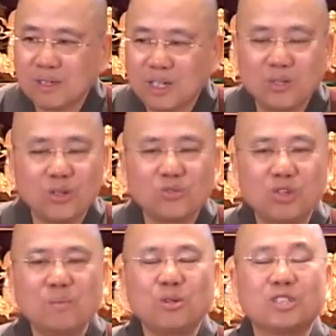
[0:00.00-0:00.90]
In your
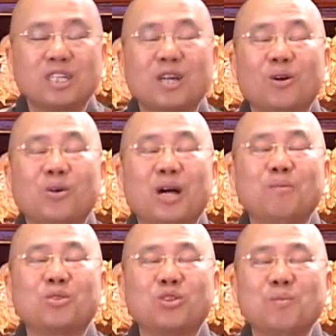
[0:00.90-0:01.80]
dream, you'll say, oh,
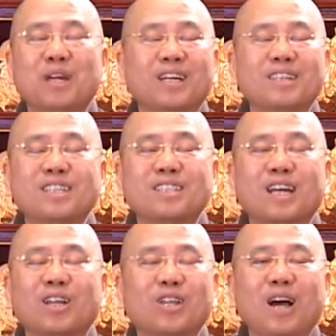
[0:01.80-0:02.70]
I'm dreaming, and this is
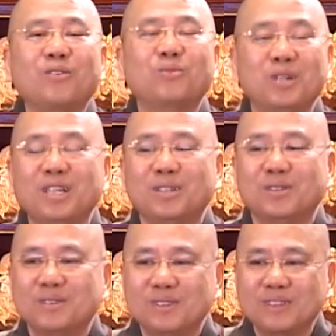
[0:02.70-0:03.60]
not
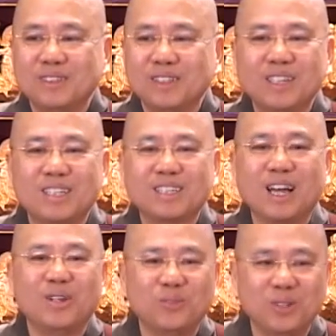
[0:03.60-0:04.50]
real. This is
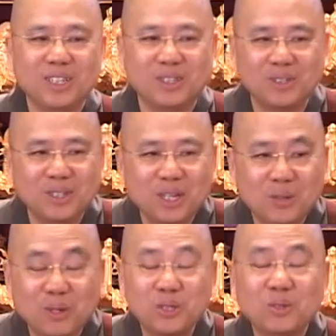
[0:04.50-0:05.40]
unreal.
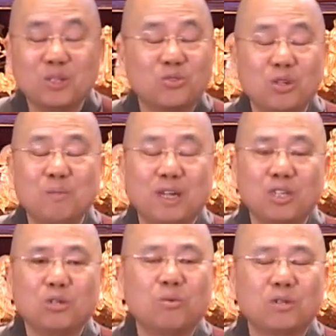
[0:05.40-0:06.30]
When you are
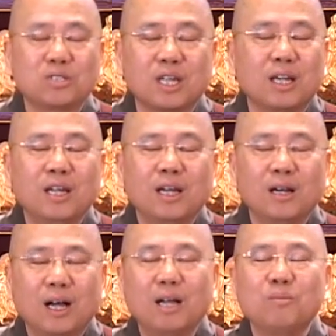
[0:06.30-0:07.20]
dreaming, you won't say,
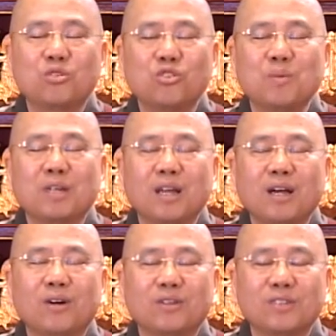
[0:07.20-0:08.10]
I'm dreaming
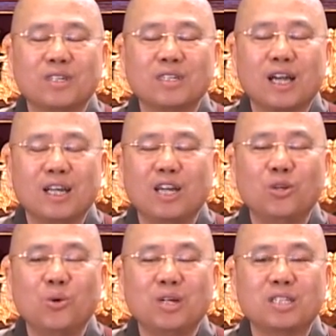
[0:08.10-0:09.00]
now of this, and I
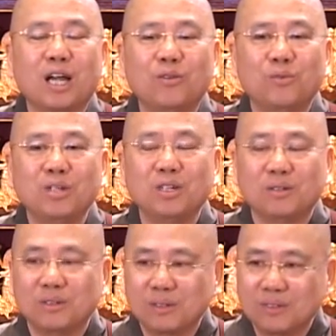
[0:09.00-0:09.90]
know it is
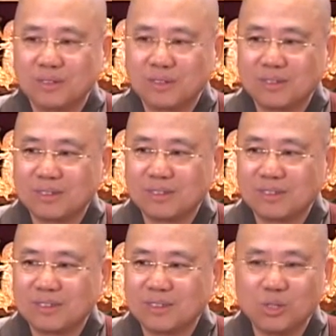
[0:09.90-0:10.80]
unreal.
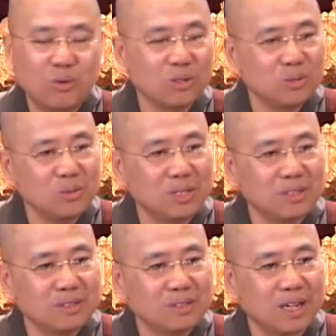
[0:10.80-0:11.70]
You won't do it
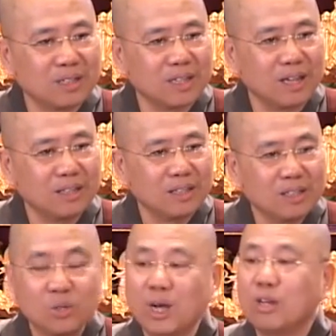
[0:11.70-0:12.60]
like that.
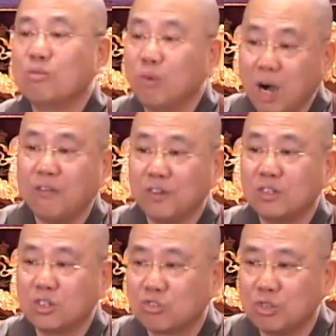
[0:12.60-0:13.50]
You are involved in
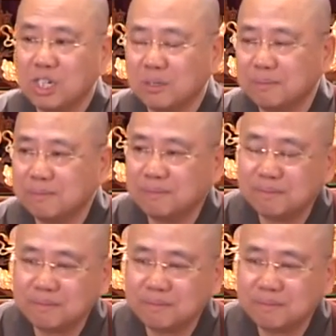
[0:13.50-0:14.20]
the dream.